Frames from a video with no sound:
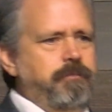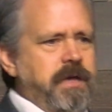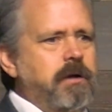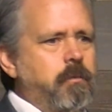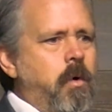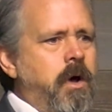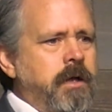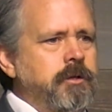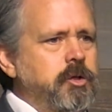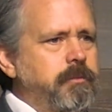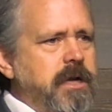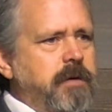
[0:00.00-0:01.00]
pick
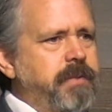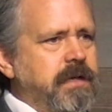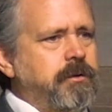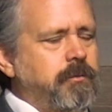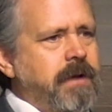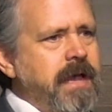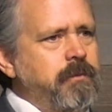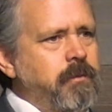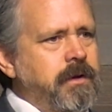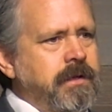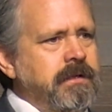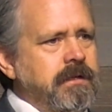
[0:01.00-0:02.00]
one, you better pick the right
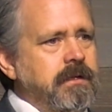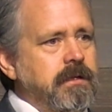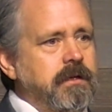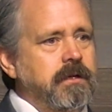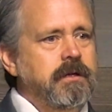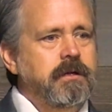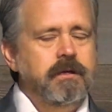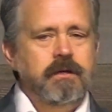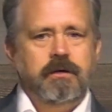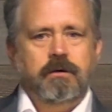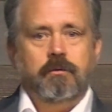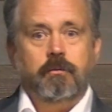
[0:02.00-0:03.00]
one,
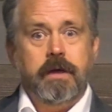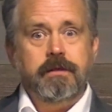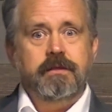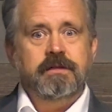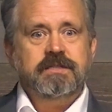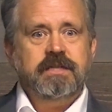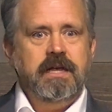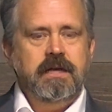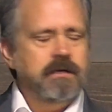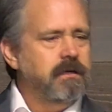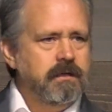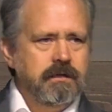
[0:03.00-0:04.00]
rather than
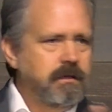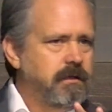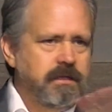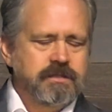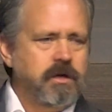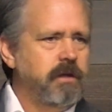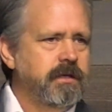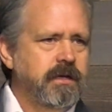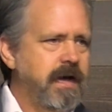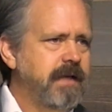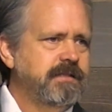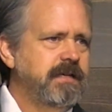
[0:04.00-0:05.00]
saying uh, it's all in
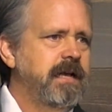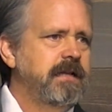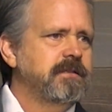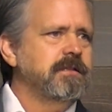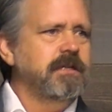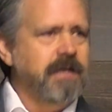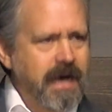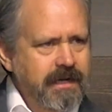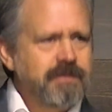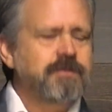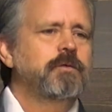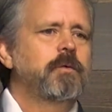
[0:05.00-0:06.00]
God's hands.
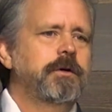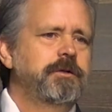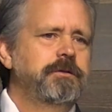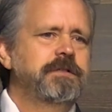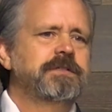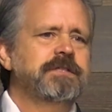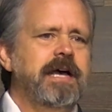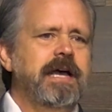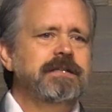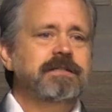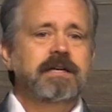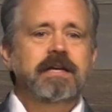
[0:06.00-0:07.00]
God is the one who
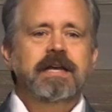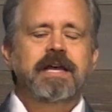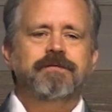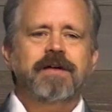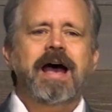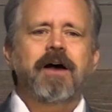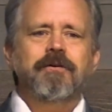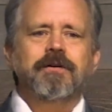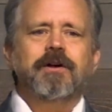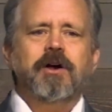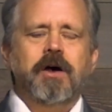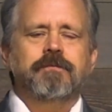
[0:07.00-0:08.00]
decides. If
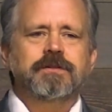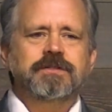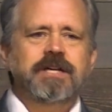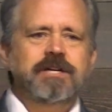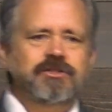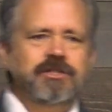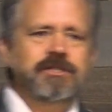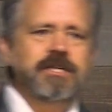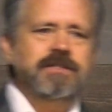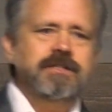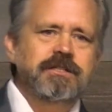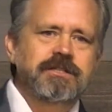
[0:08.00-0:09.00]
our conversation
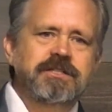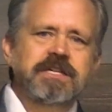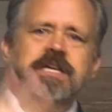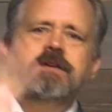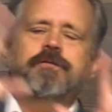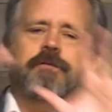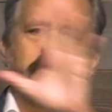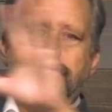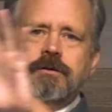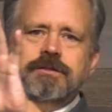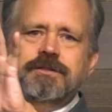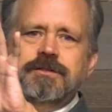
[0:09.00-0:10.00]
doesn't
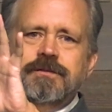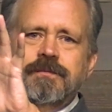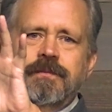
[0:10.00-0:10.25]
default